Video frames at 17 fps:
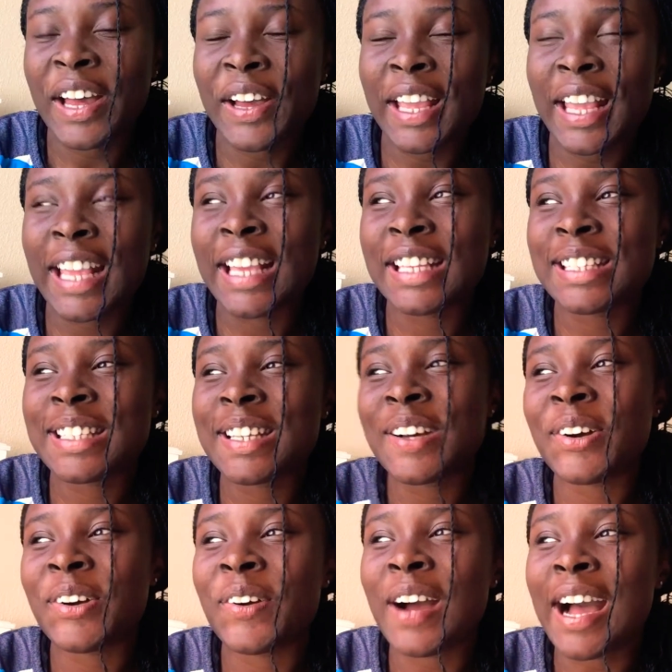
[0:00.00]
Okay,
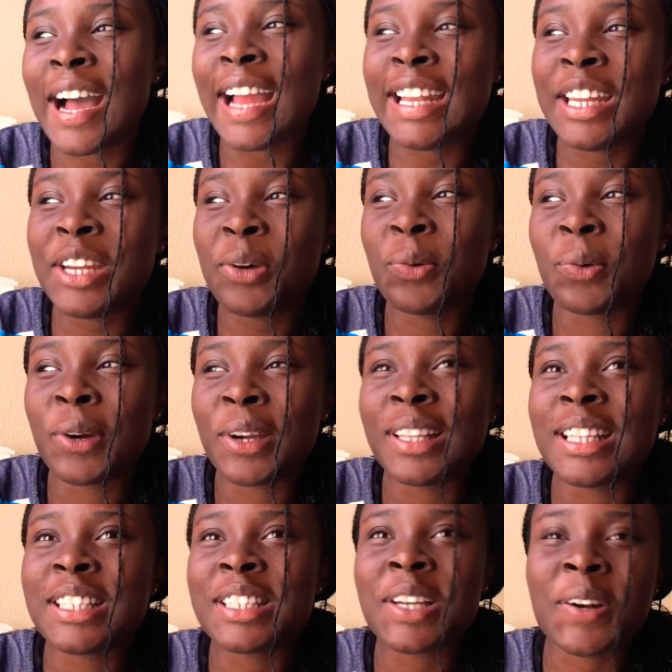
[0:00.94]
so I need to
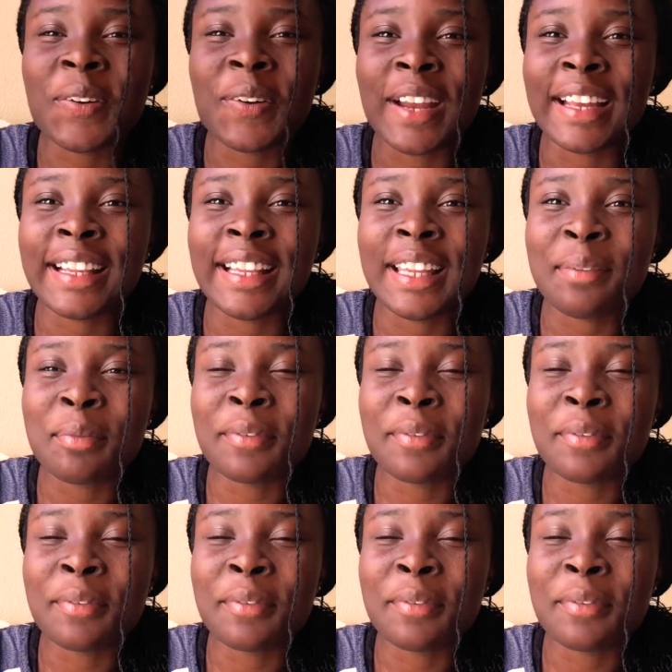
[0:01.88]
word this correctly